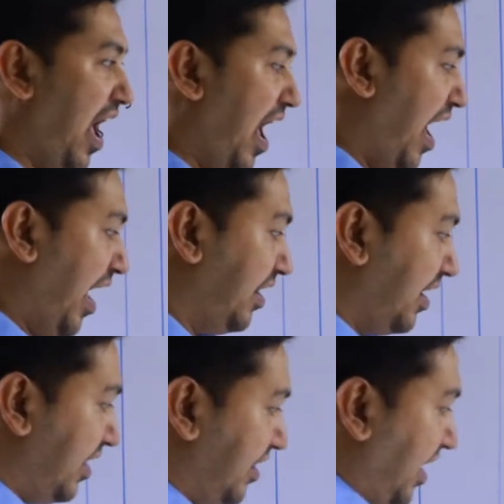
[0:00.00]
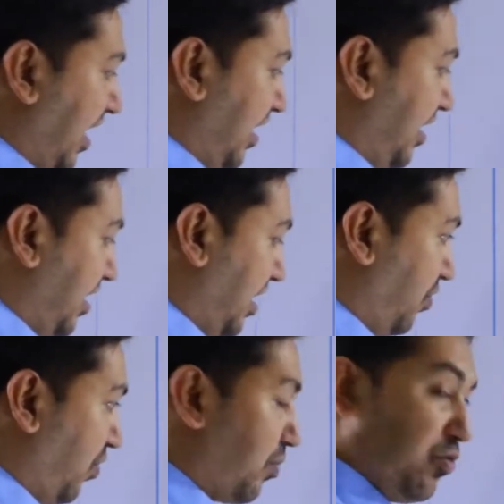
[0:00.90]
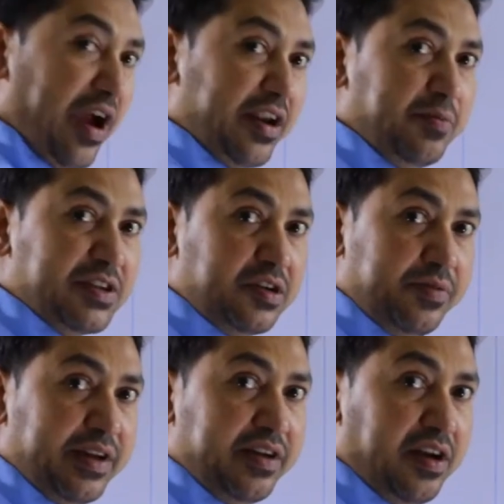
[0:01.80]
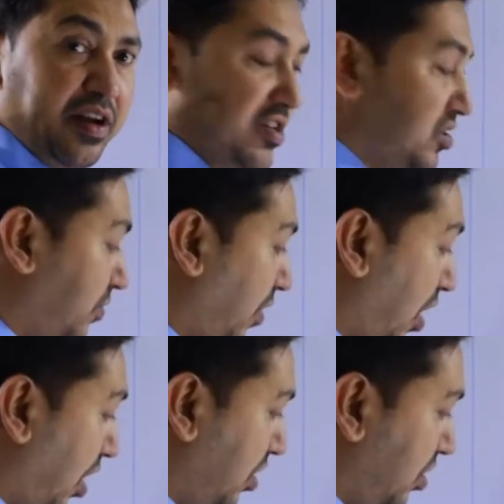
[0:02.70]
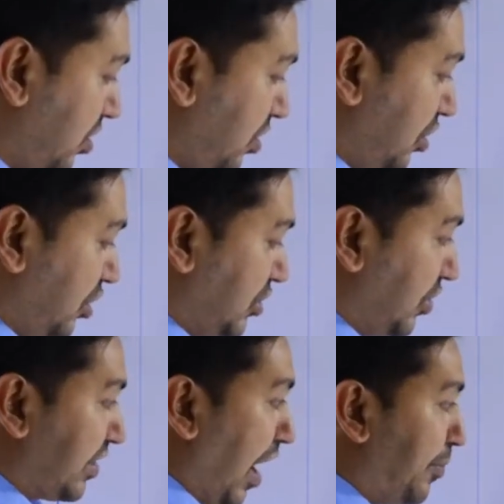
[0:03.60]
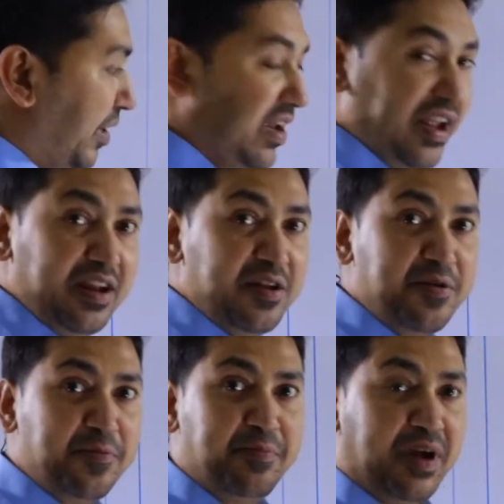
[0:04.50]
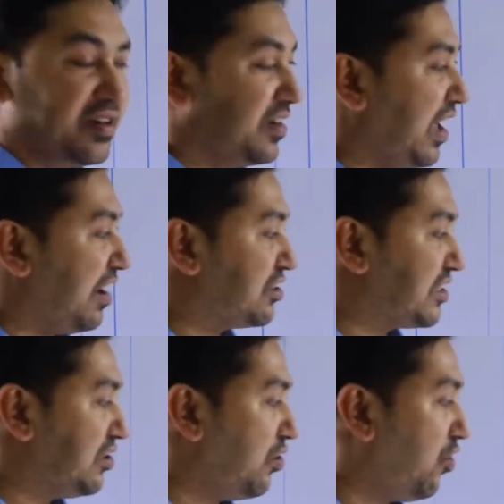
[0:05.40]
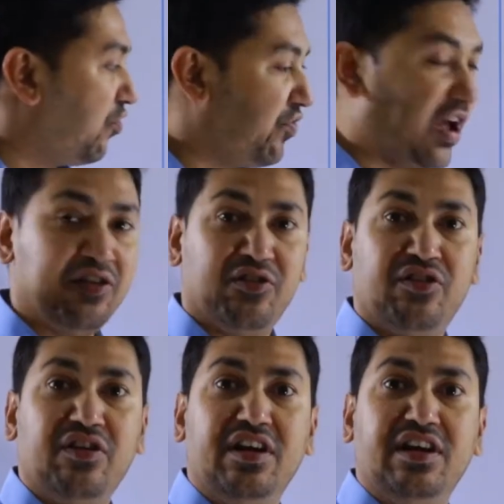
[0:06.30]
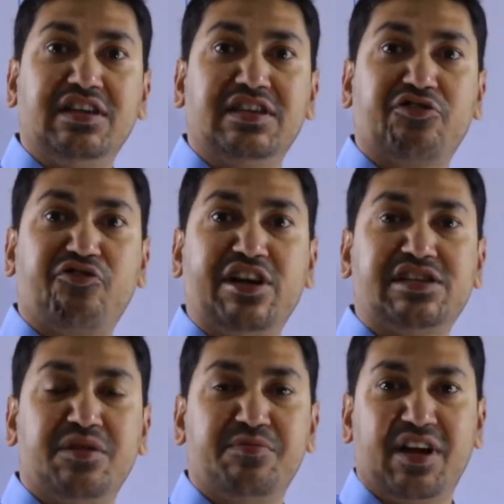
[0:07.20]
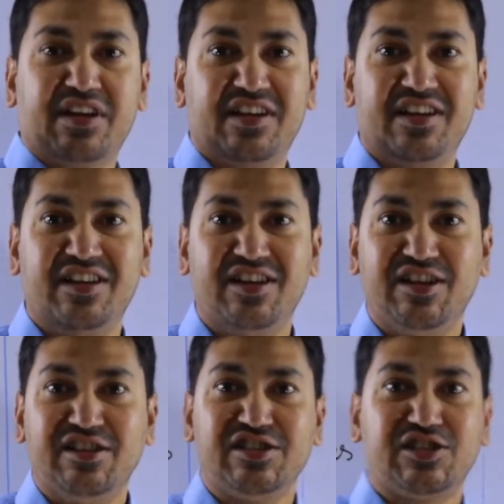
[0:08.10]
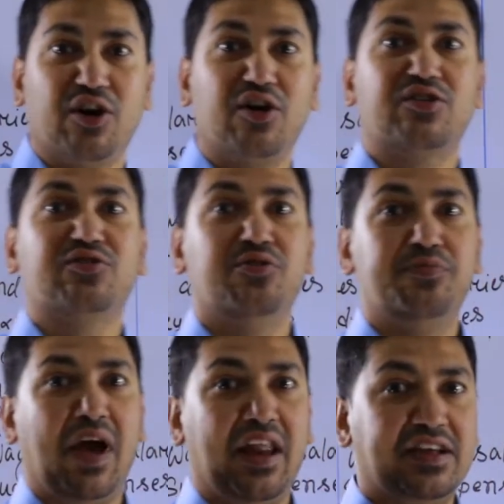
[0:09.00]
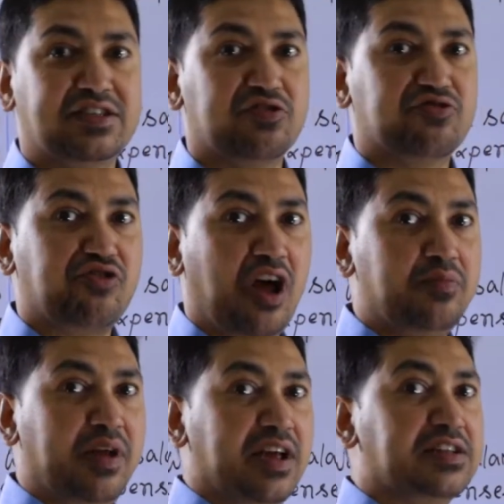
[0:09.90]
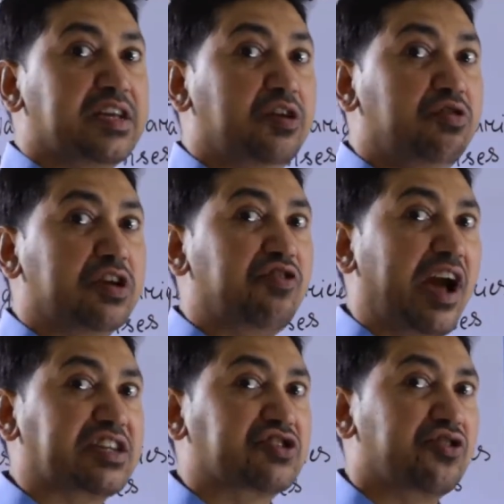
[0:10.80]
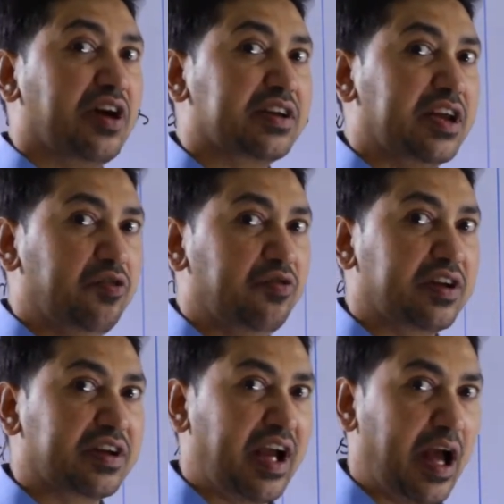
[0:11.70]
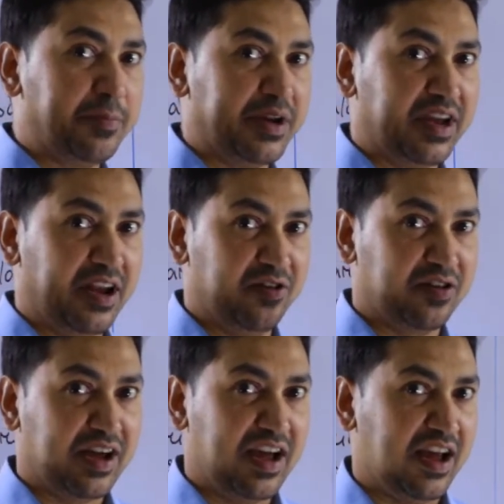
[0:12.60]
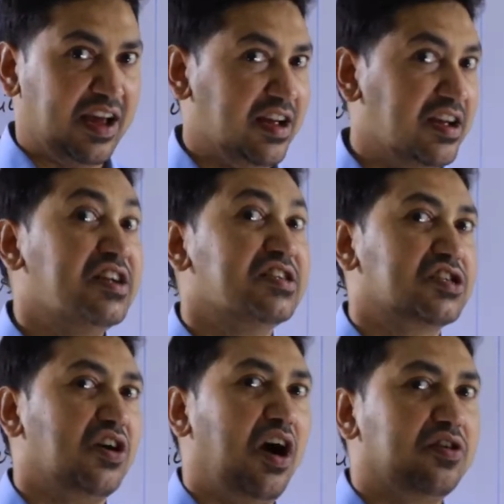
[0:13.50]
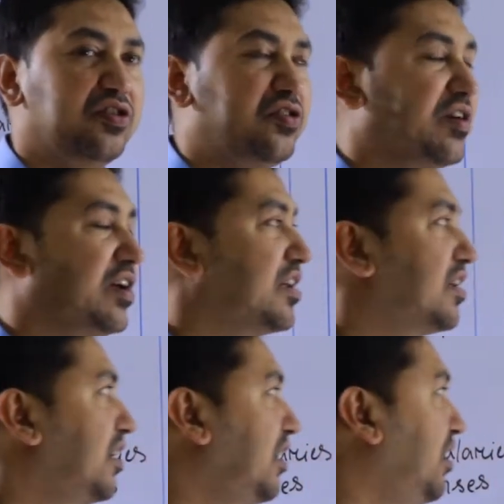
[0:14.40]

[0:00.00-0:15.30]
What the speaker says: and then one more item is given here, last of all. So capital, but there is no value. It's a question mark. So to balance your trial balance, you need to extract your capital. Okay, so how to do it?